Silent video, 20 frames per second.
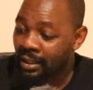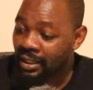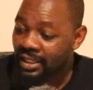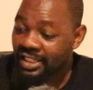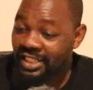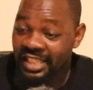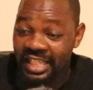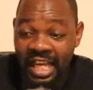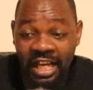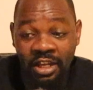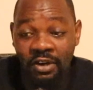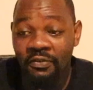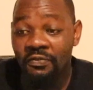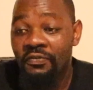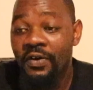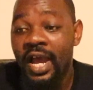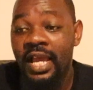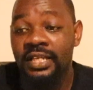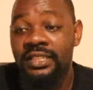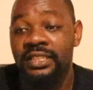
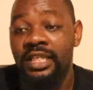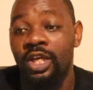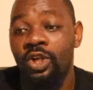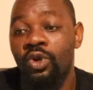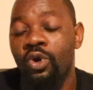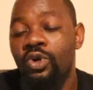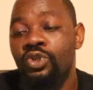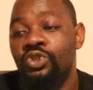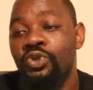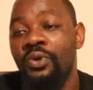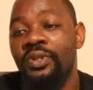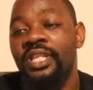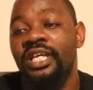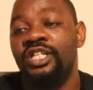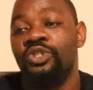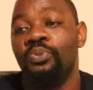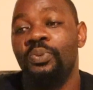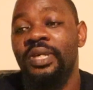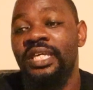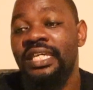sacrificed a lot so
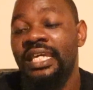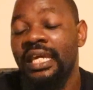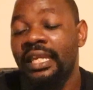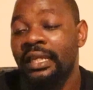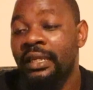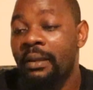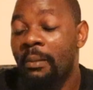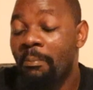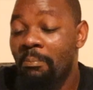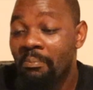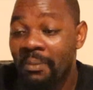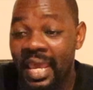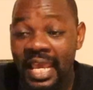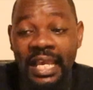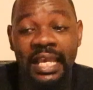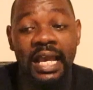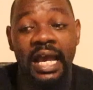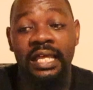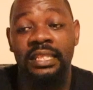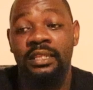that we can
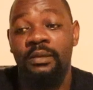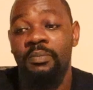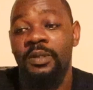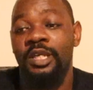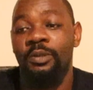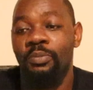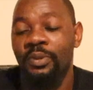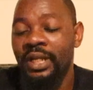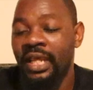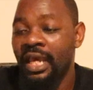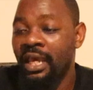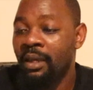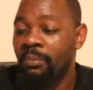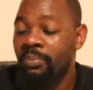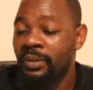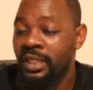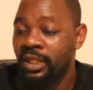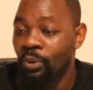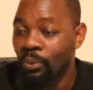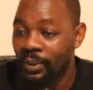make other people
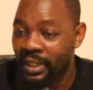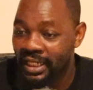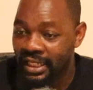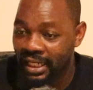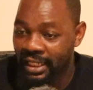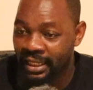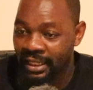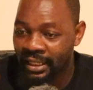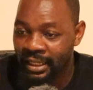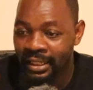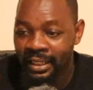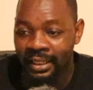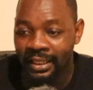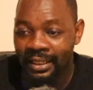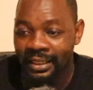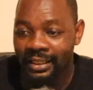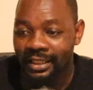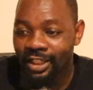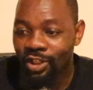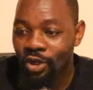happy, we can,
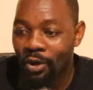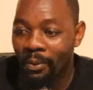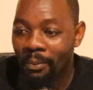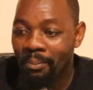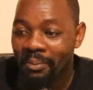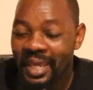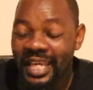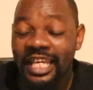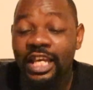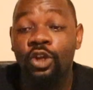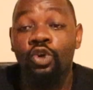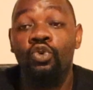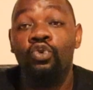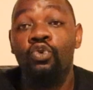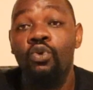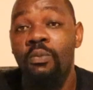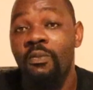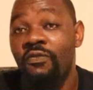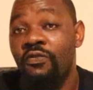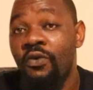you know, make a
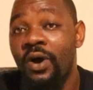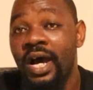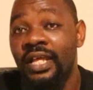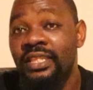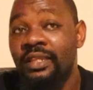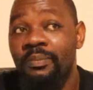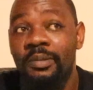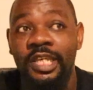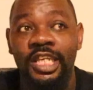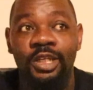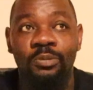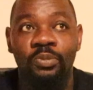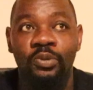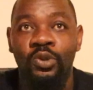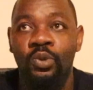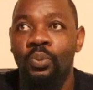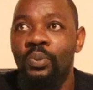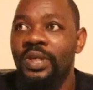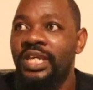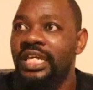room for other
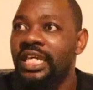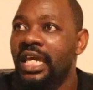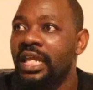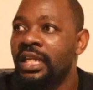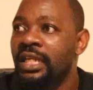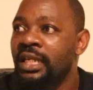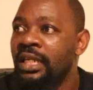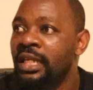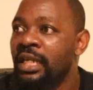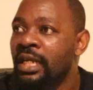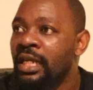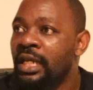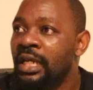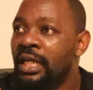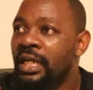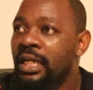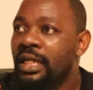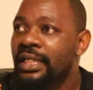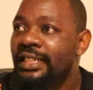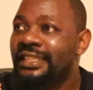people, we can
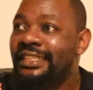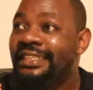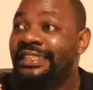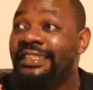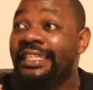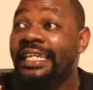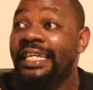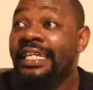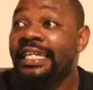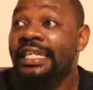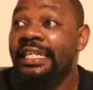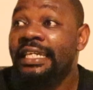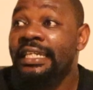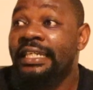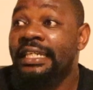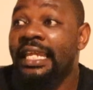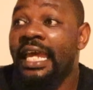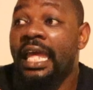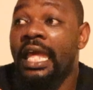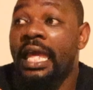
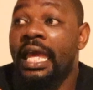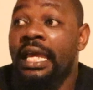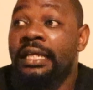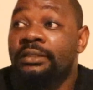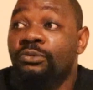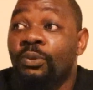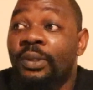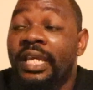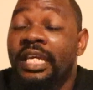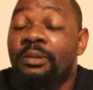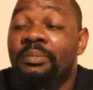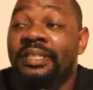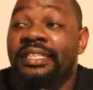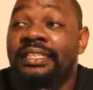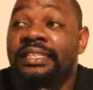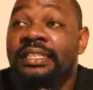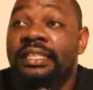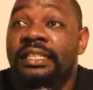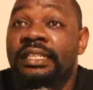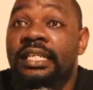seen as we can be
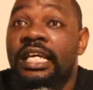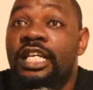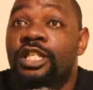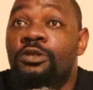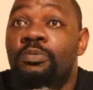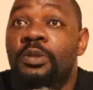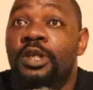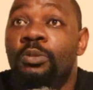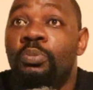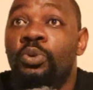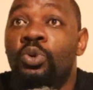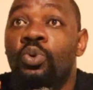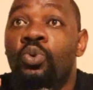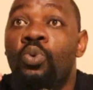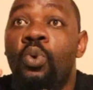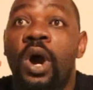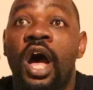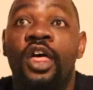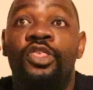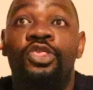seen as people
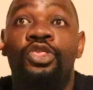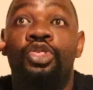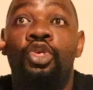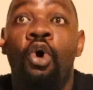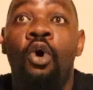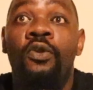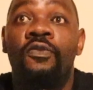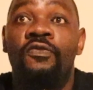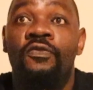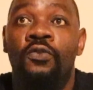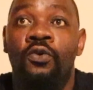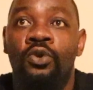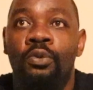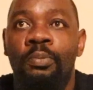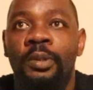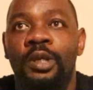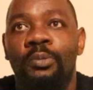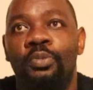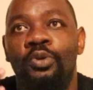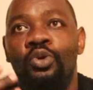who are thoughtful,
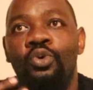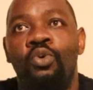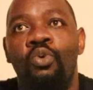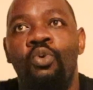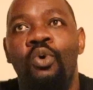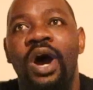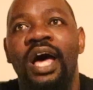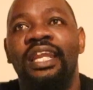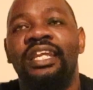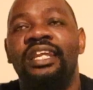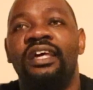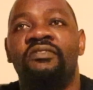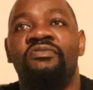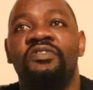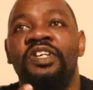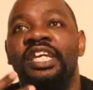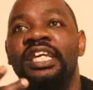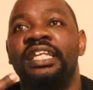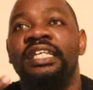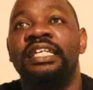people who are
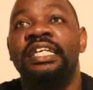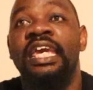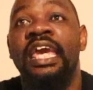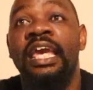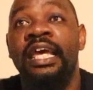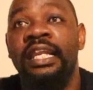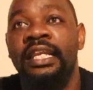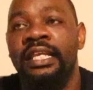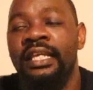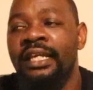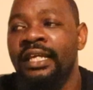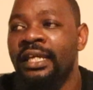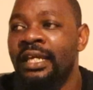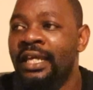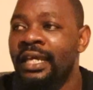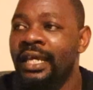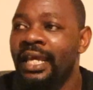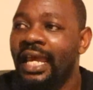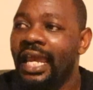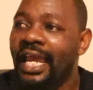loving and caring,
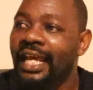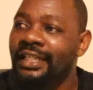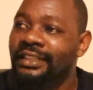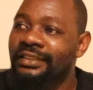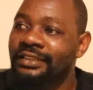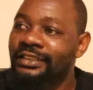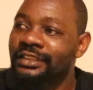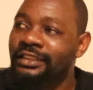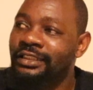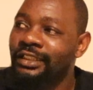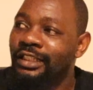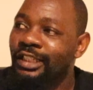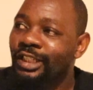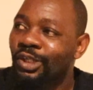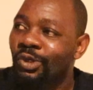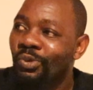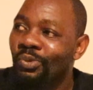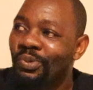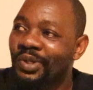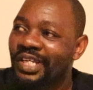and
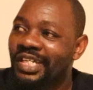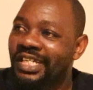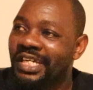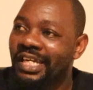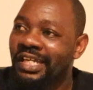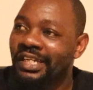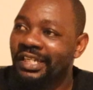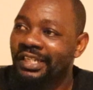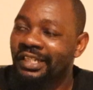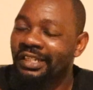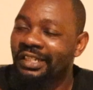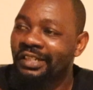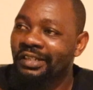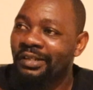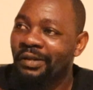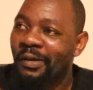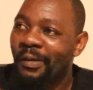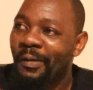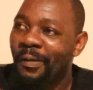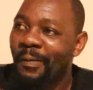we
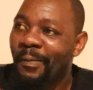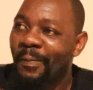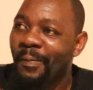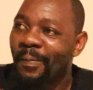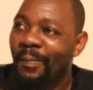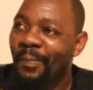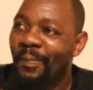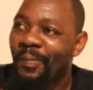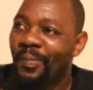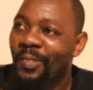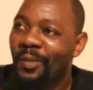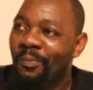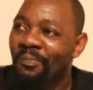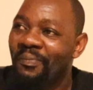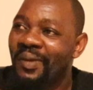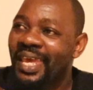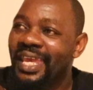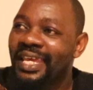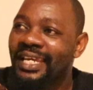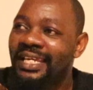can
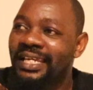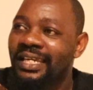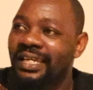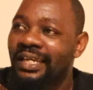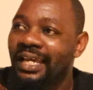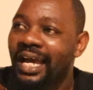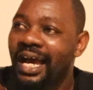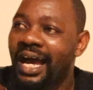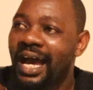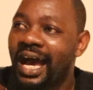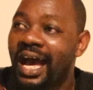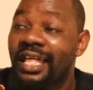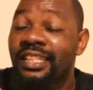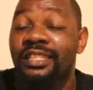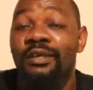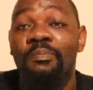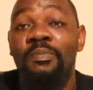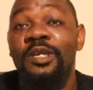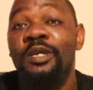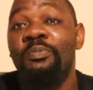make
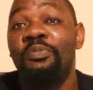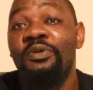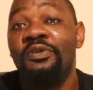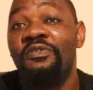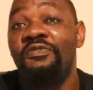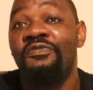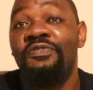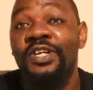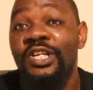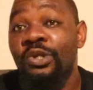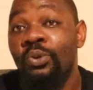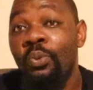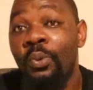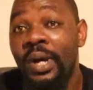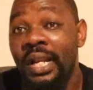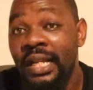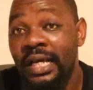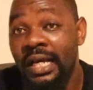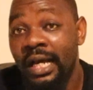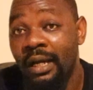other people feel
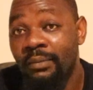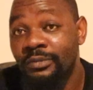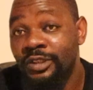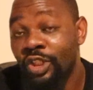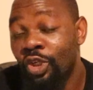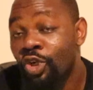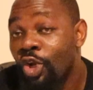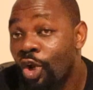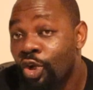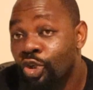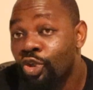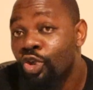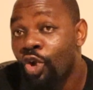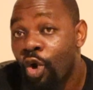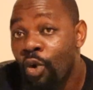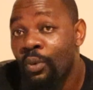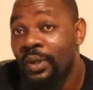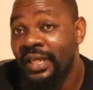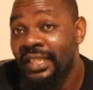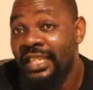welcomed, not
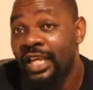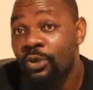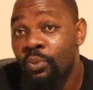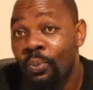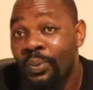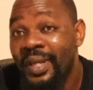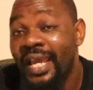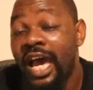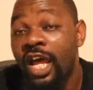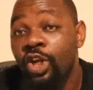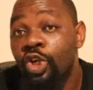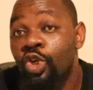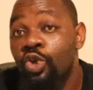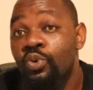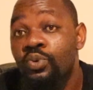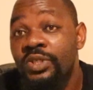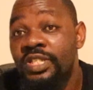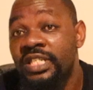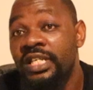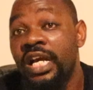knowing that we are
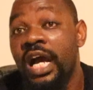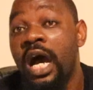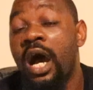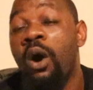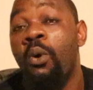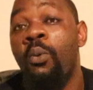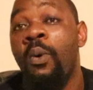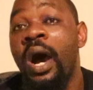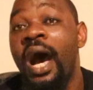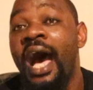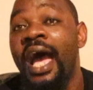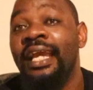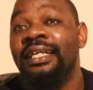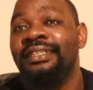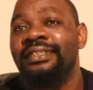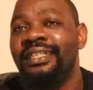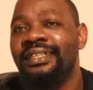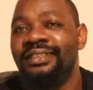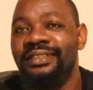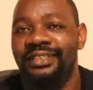losing our
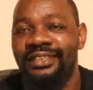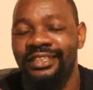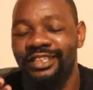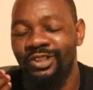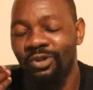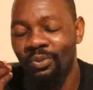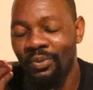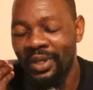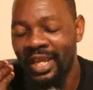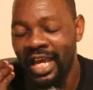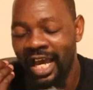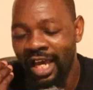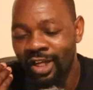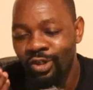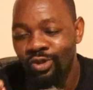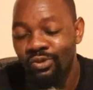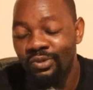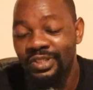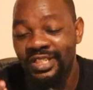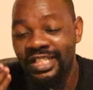identity, we are
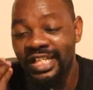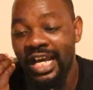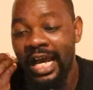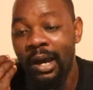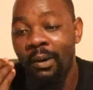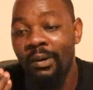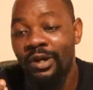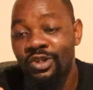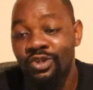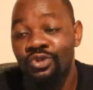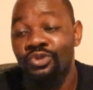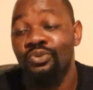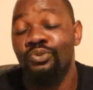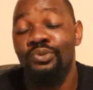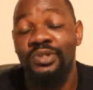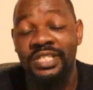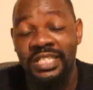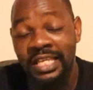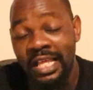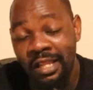losing our
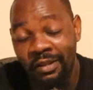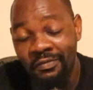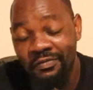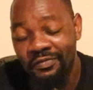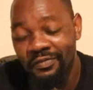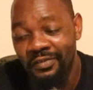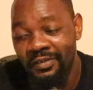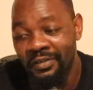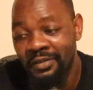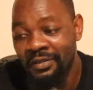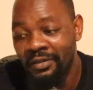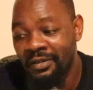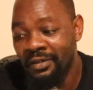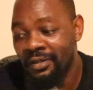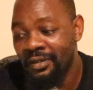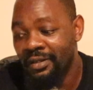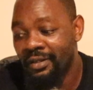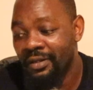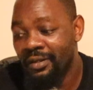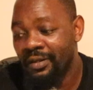true self.
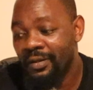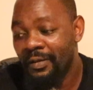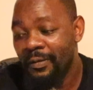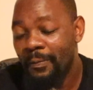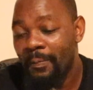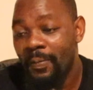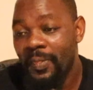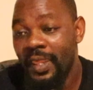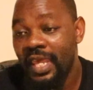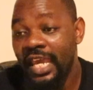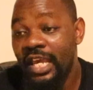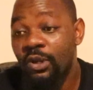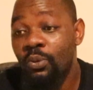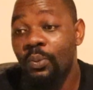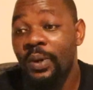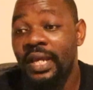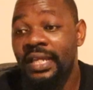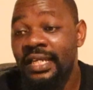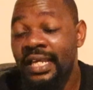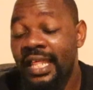
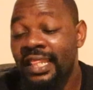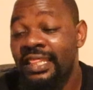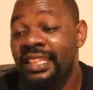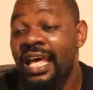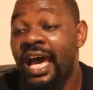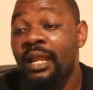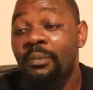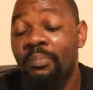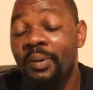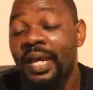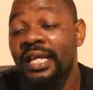And when that